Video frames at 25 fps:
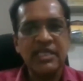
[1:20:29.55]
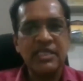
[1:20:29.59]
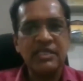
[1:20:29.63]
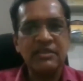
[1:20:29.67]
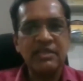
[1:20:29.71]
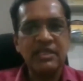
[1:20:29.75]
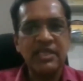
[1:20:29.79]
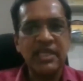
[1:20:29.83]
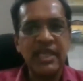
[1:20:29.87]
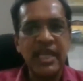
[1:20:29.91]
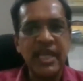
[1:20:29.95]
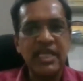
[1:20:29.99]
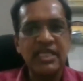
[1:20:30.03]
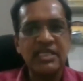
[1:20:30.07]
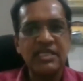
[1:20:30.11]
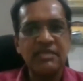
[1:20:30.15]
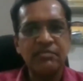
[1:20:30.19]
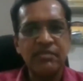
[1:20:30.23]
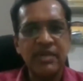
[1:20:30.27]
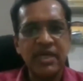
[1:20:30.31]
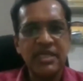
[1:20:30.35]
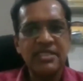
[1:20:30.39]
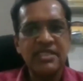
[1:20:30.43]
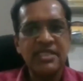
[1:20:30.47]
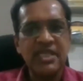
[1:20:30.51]
to
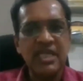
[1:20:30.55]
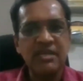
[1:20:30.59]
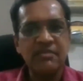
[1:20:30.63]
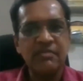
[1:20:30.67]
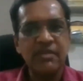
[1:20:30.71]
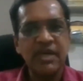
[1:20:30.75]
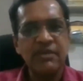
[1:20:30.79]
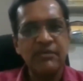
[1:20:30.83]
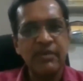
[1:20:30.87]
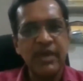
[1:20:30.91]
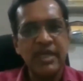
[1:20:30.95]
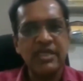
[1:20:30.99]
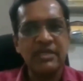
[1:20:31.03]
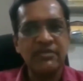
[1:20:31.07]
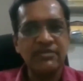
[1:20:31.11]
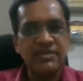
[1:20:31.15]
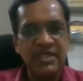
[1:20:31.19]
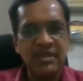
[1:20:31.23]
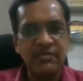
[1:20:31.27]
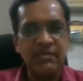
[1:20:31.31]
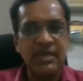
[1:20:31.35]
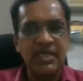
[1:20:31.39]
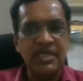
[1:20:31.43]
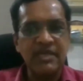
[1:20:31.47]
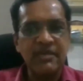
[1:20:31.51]
0.8% by weight of
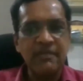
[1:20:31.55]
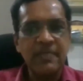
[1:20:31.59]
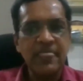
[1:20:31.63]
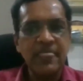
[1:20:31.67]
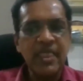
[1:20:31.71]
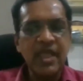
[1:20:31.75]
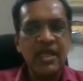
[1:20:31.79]
cement.